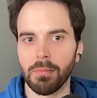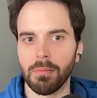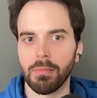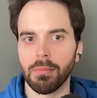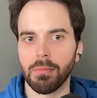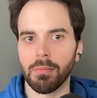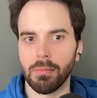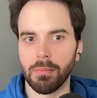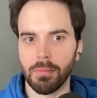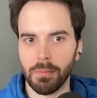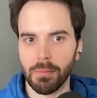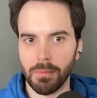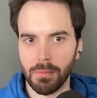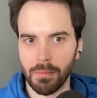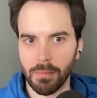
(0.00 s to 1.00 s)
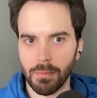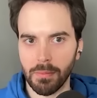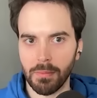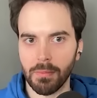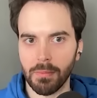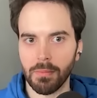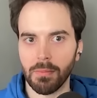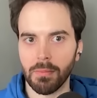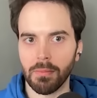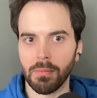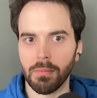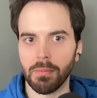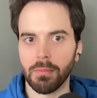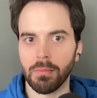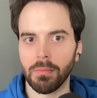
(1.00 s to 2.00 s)

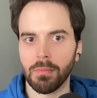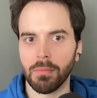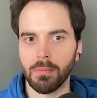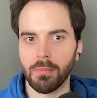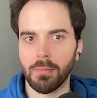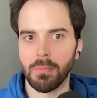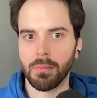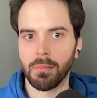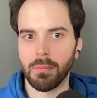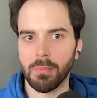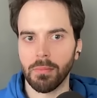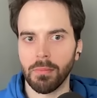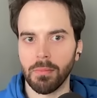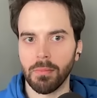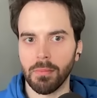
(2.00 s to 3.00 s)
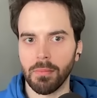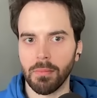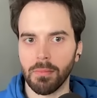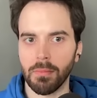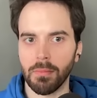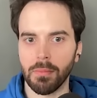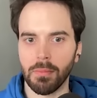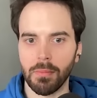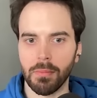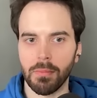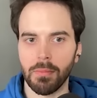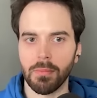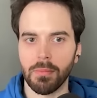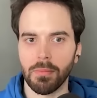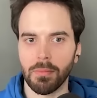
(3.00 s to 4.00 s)

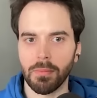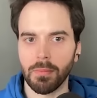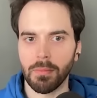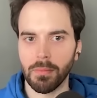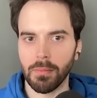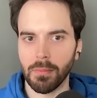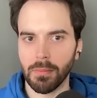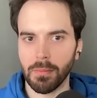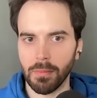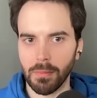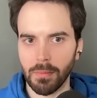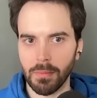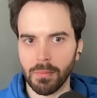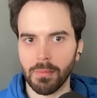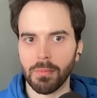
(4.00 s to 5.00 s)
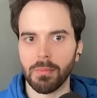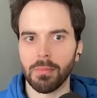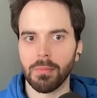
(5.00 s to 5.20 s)
[no speech]